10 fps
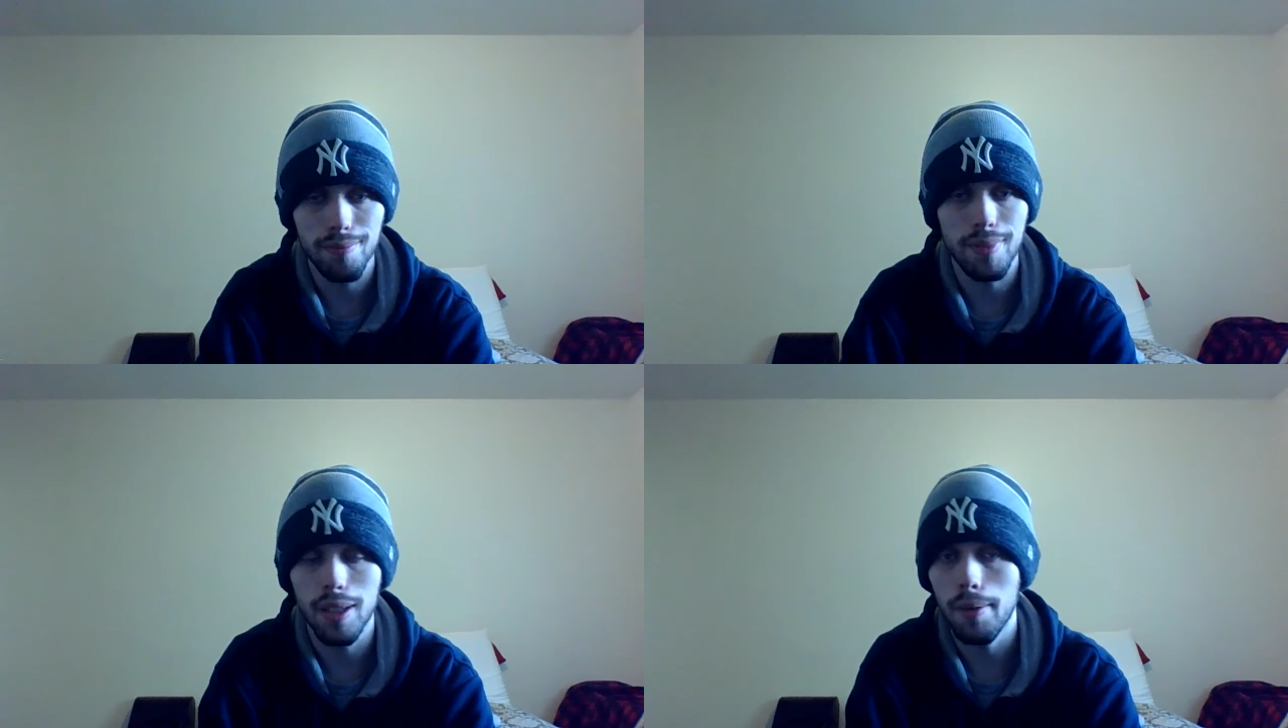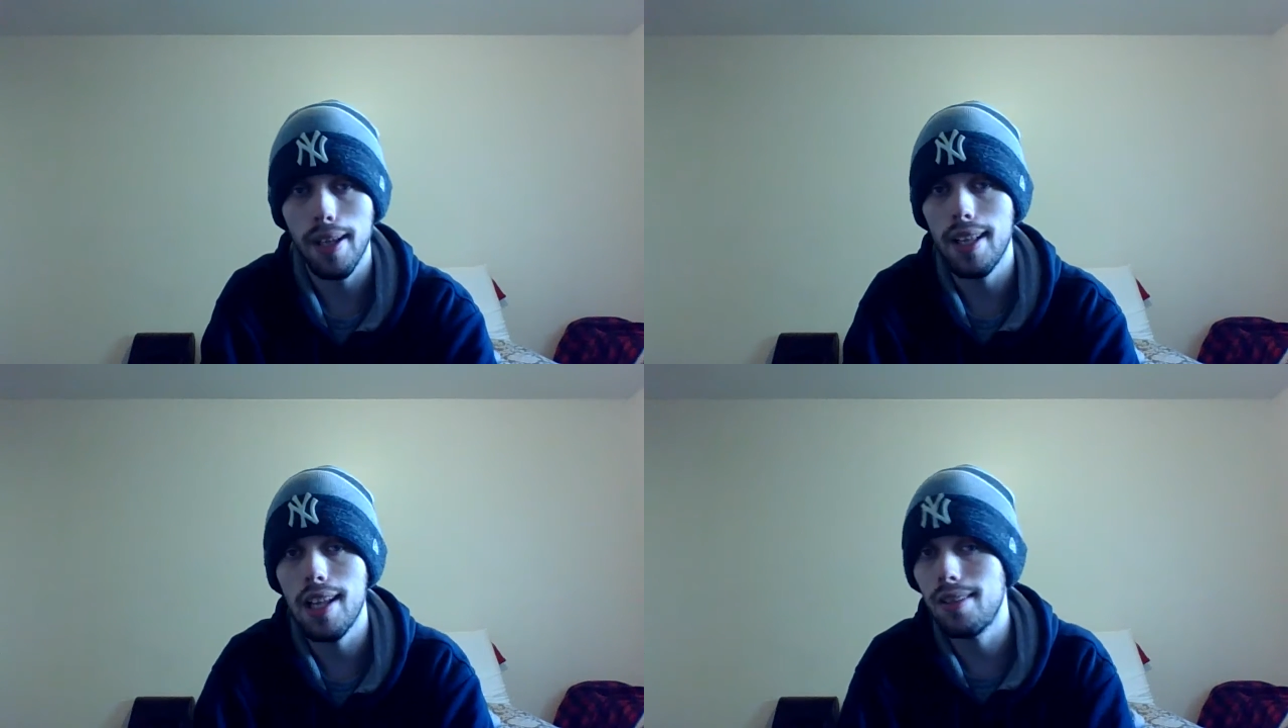
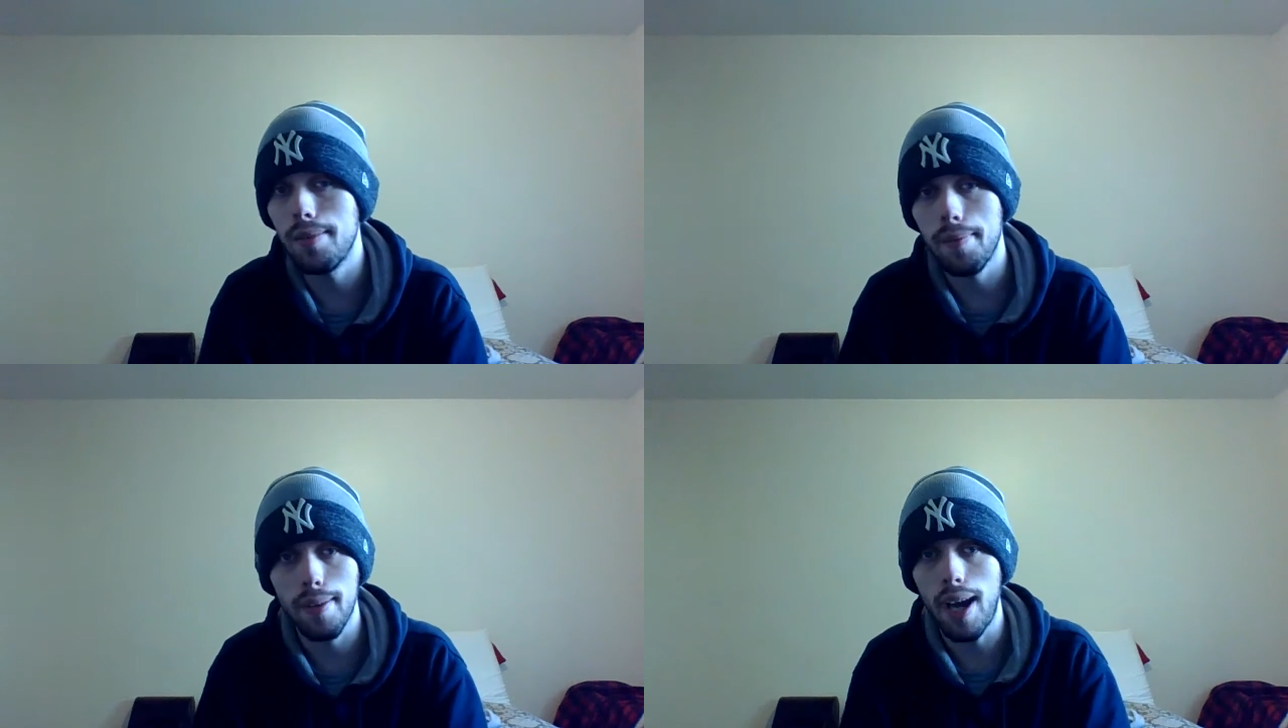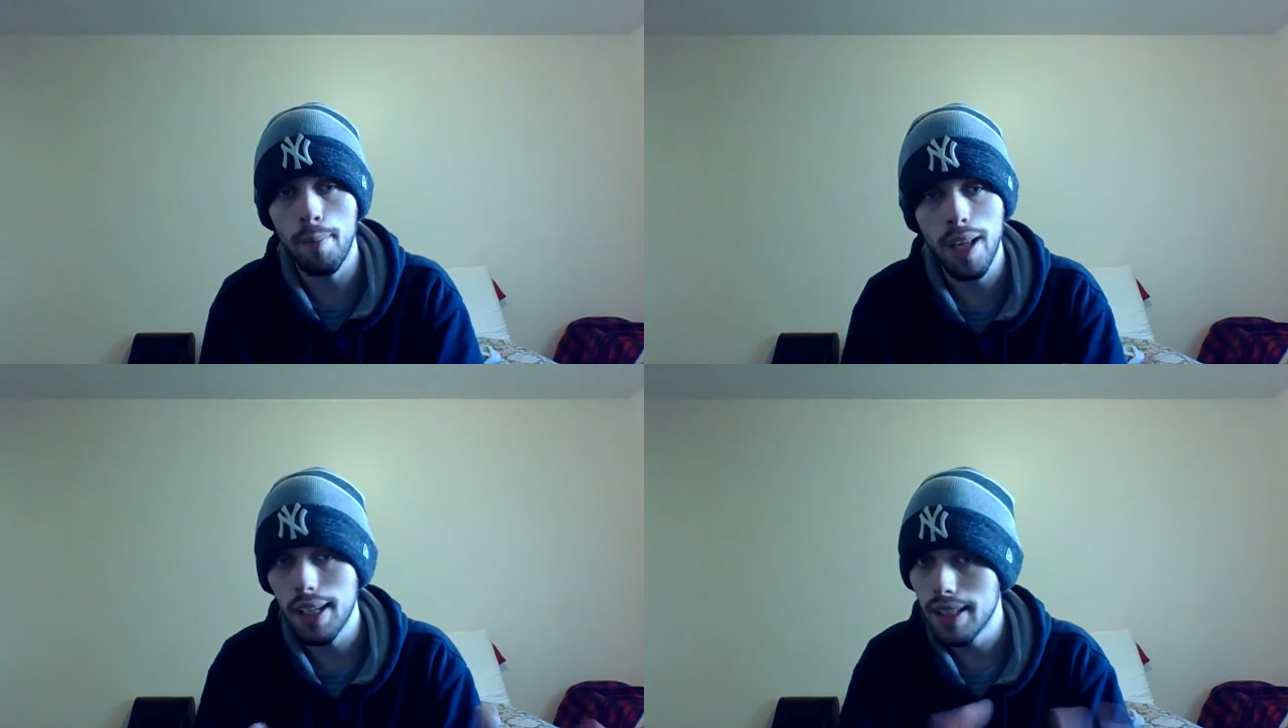
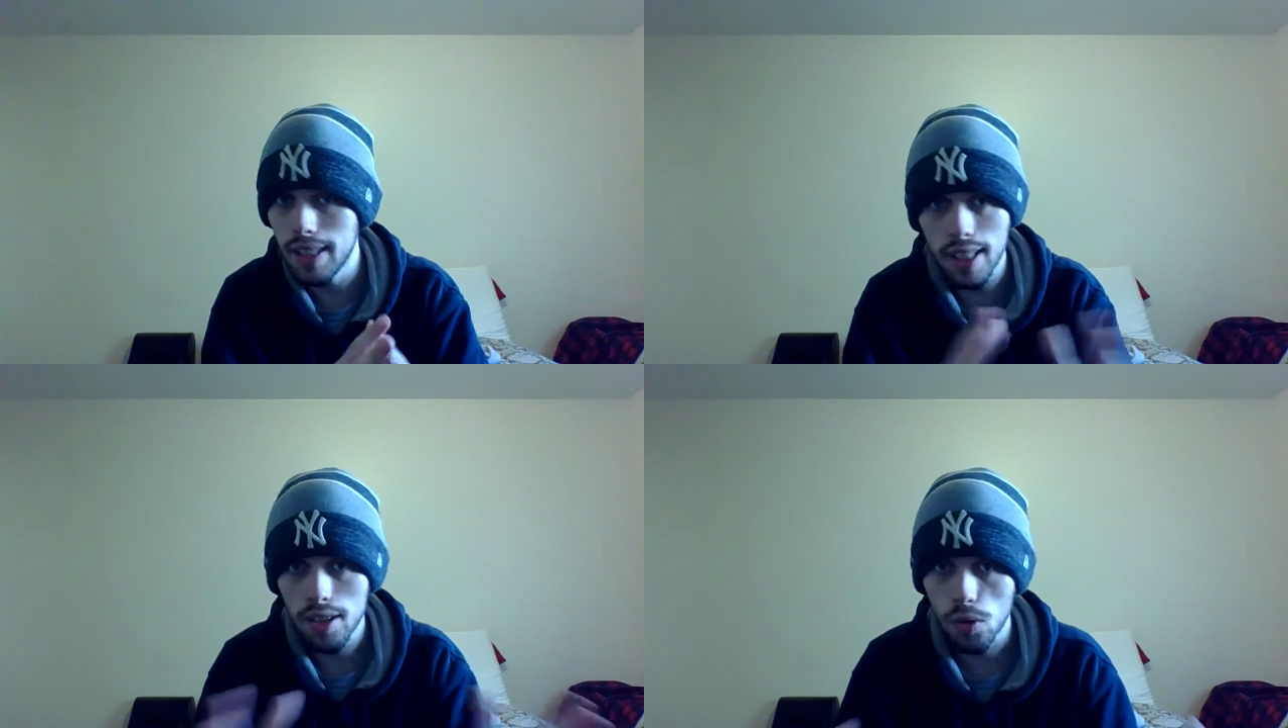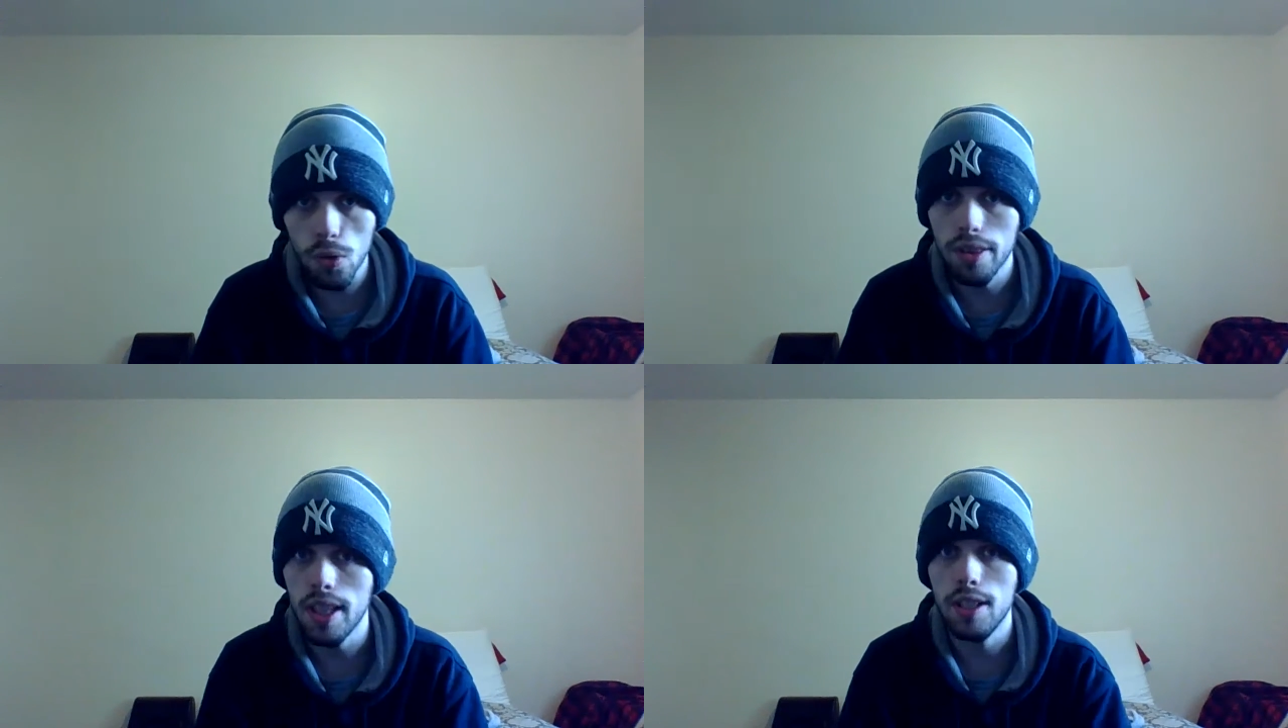I'm not going to get in the
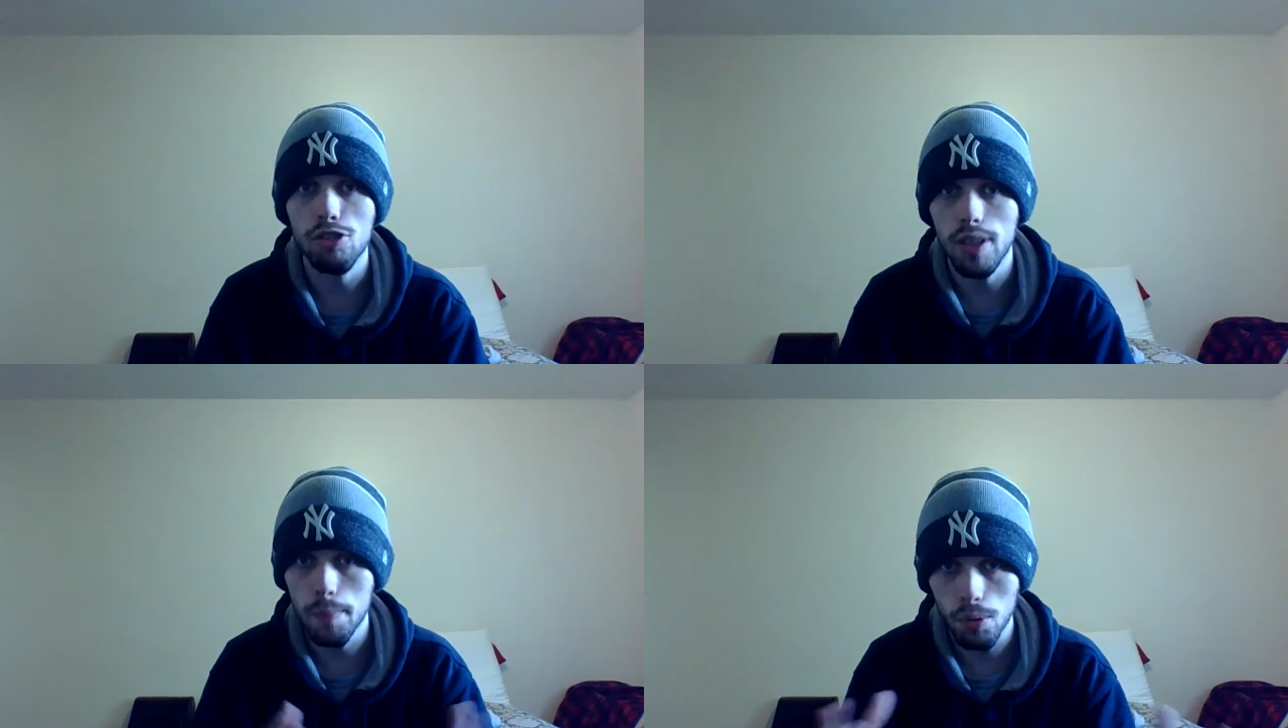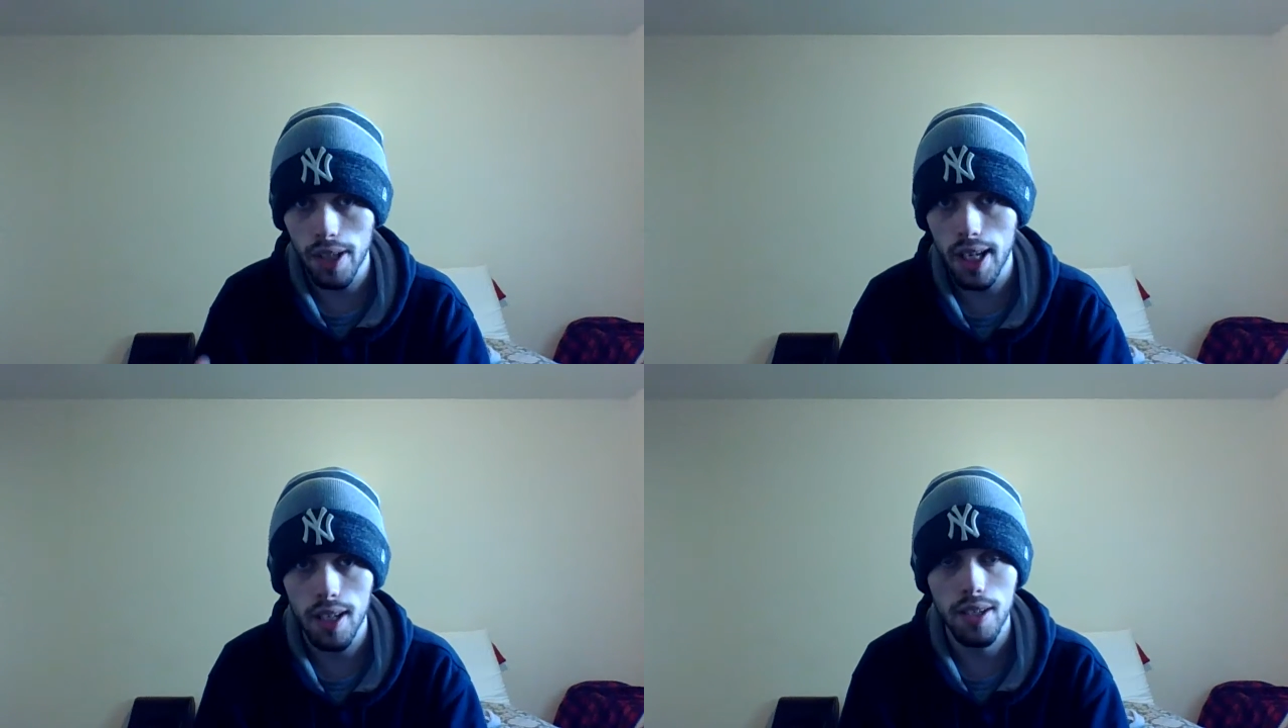whole thing. Should he
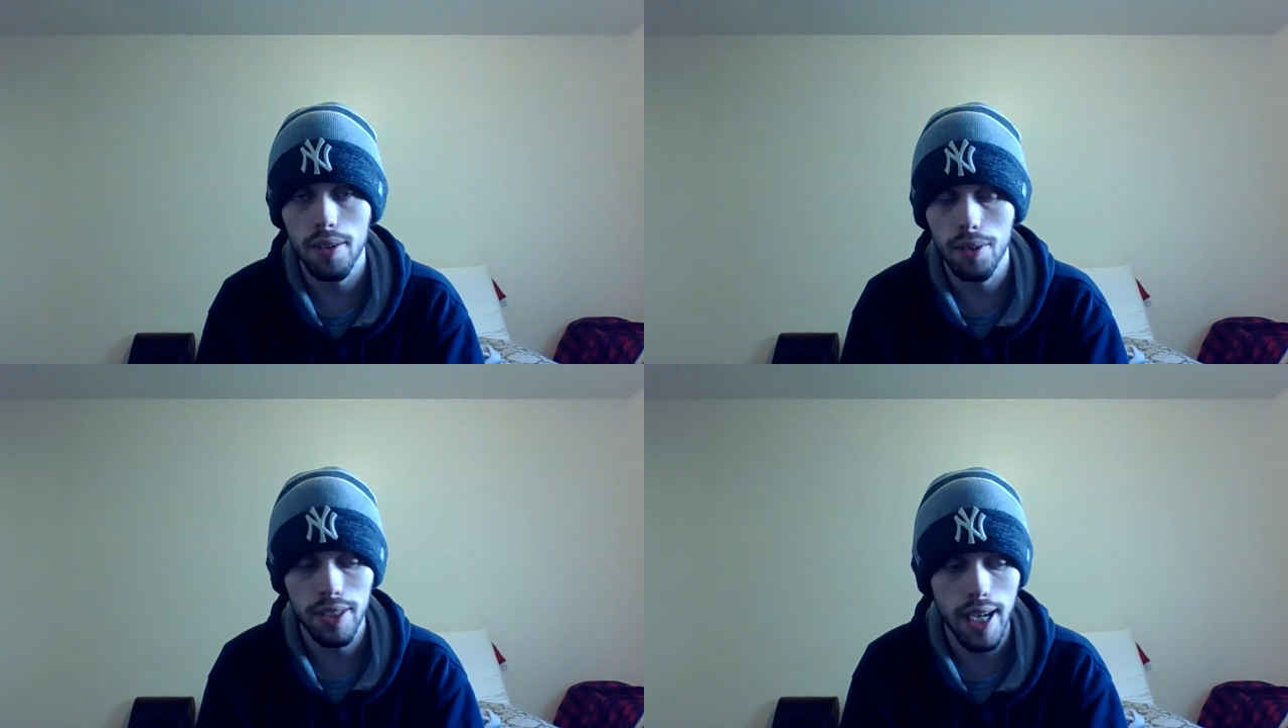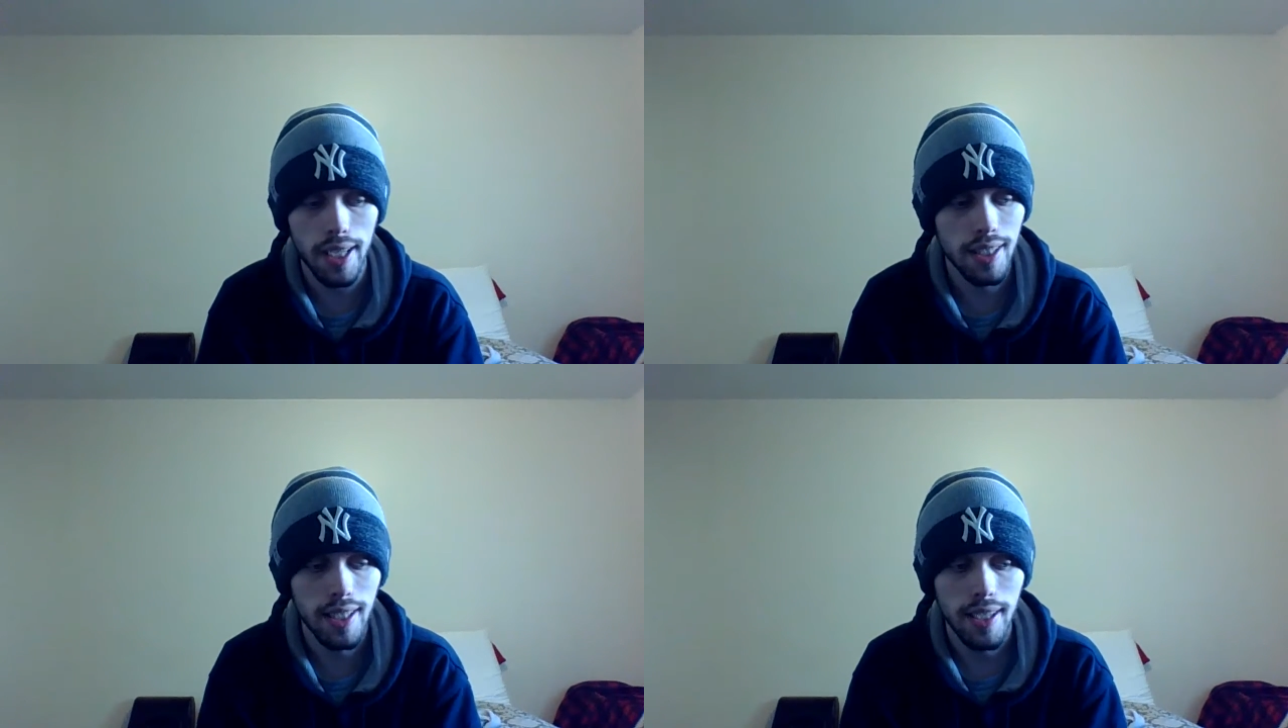play or
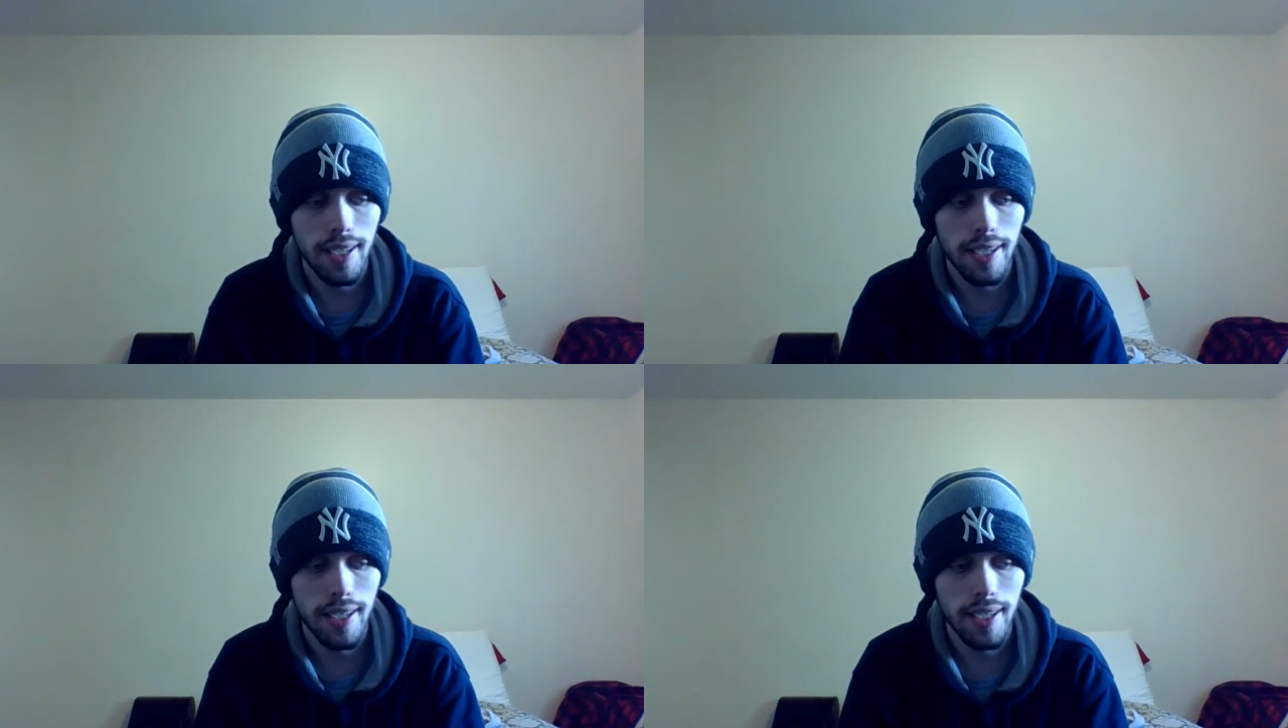not?